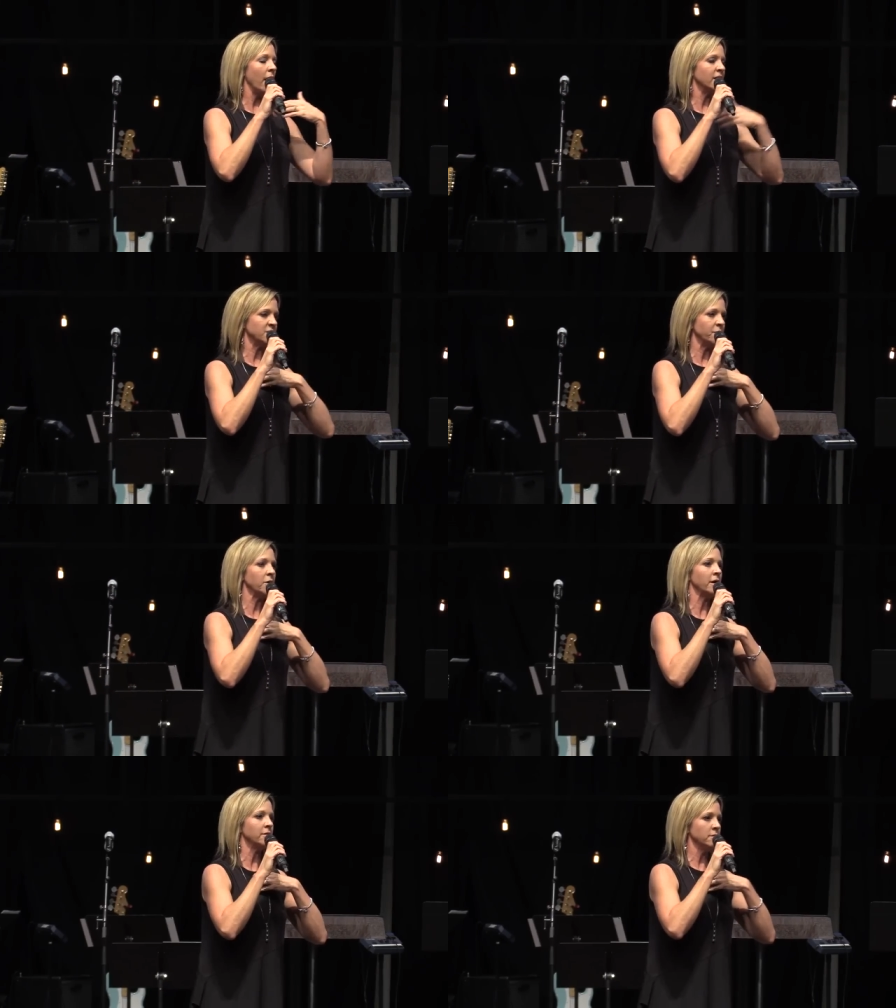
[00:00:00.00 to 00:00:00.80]
a
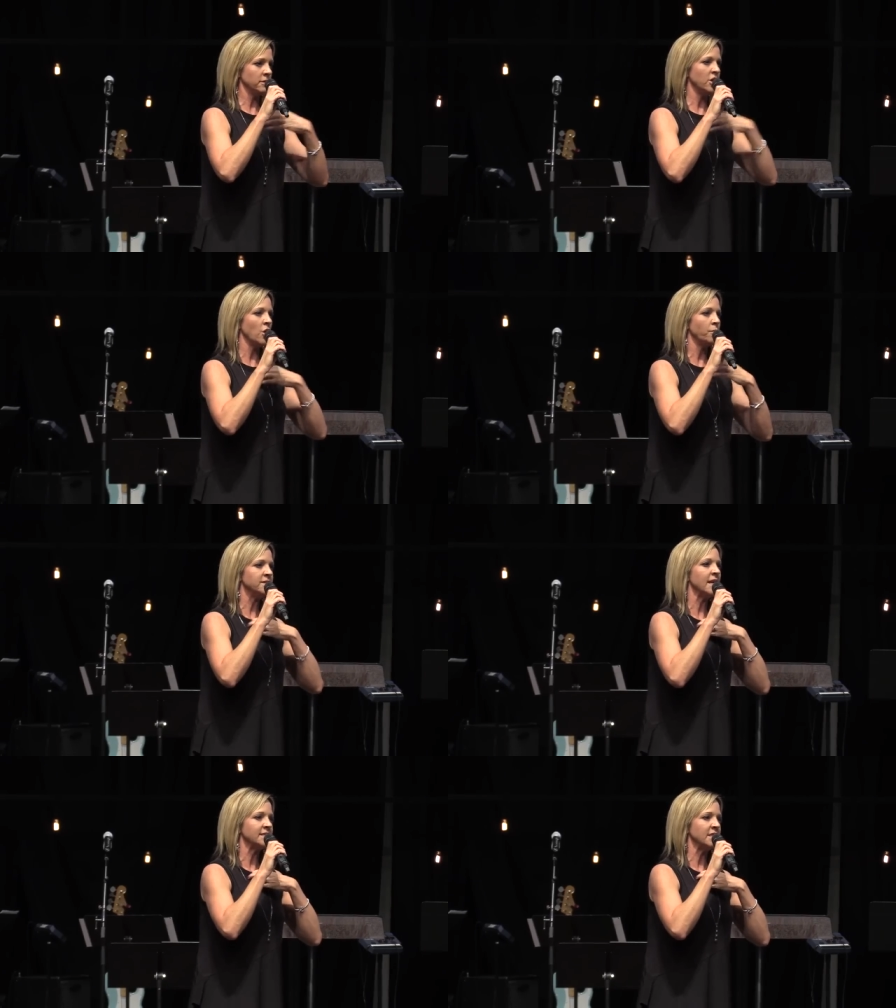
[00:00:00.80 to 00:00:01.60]
spirit you know,
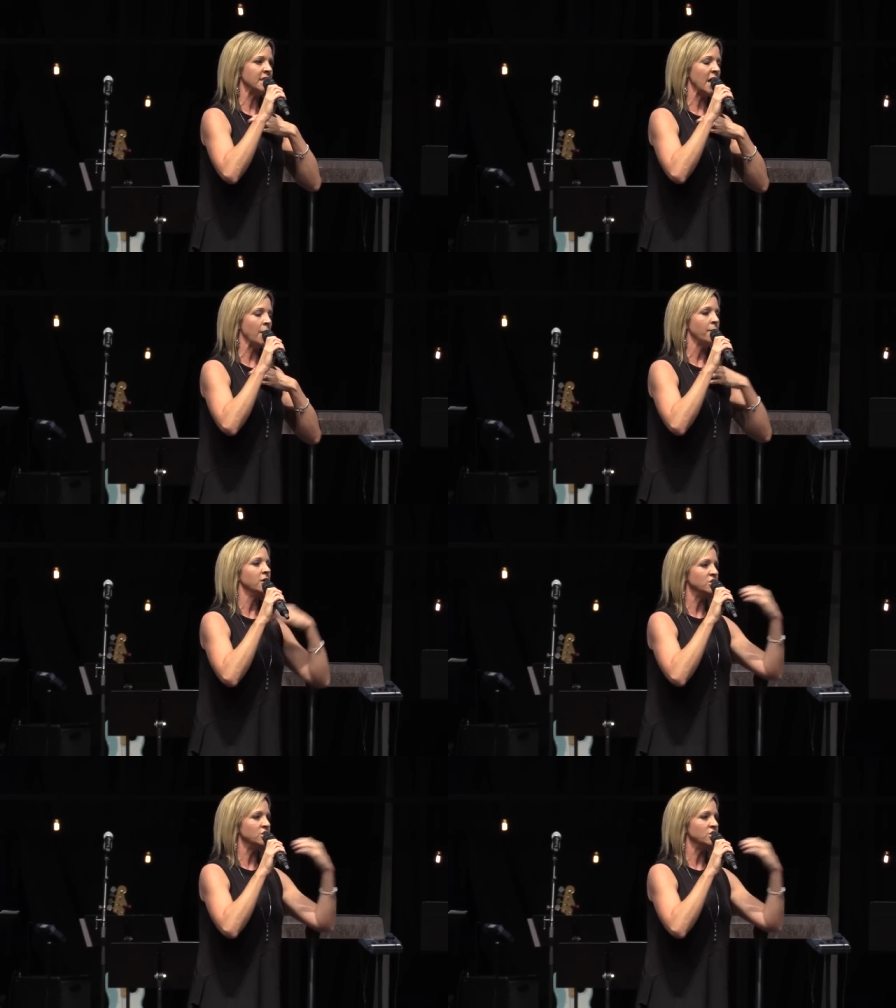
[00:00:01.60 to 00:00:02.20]
possessing them,